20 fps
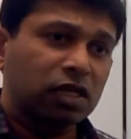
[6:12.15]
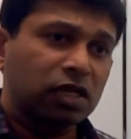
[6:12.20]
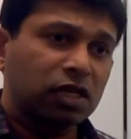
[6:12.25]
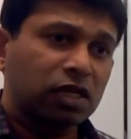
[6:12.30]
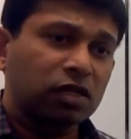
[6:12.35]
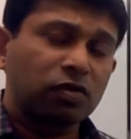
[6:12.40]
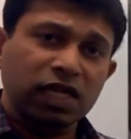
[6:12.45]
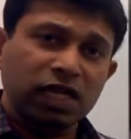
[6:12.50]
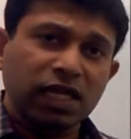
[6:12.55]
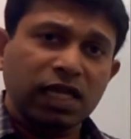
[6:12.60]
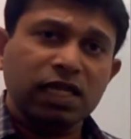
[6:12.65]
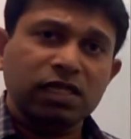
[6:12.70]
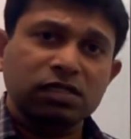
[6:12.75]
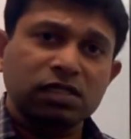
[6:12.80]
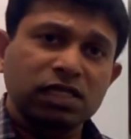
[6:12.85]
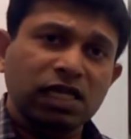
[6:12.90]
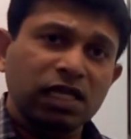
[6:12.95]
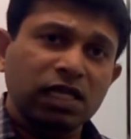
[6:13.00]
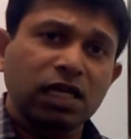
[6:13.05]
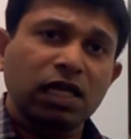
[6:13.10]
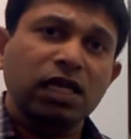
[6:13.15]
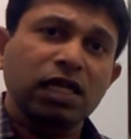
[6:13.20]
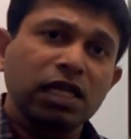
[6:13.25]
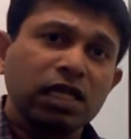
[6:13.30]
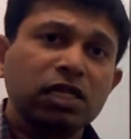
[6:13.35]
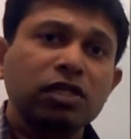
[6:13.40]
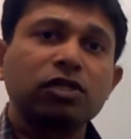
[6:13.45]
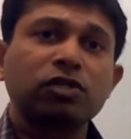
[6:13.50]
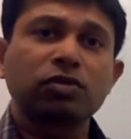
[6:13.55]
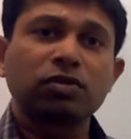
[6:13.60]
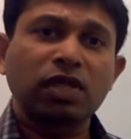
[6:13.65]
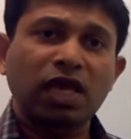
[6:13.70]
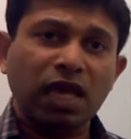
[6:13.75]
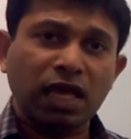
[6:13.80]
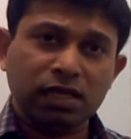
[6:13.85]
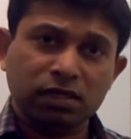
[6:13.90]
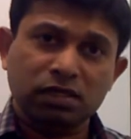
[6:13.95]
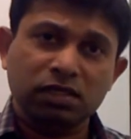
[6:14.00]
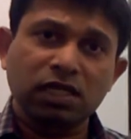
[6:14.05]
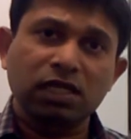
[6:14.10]
integrate AX data into
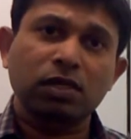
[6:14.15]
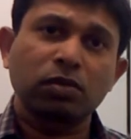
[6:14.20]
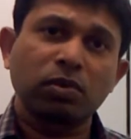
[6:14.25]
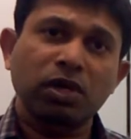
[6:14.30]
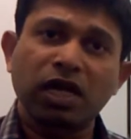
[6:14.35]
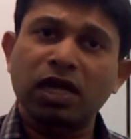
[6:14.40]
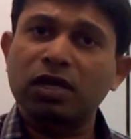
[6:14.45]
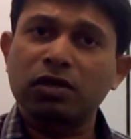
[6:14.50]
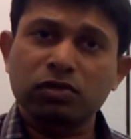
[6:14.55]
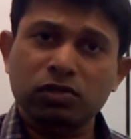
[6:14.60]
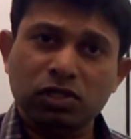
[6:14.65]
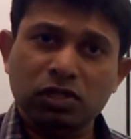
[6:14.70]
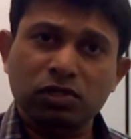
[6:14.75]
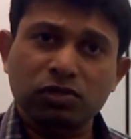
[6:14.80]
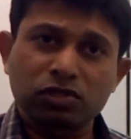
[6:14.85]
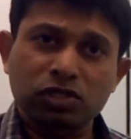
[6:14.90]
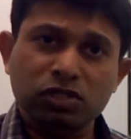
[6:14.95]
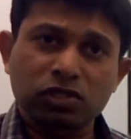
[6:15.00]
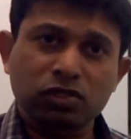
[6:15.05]
that data warehouse solution.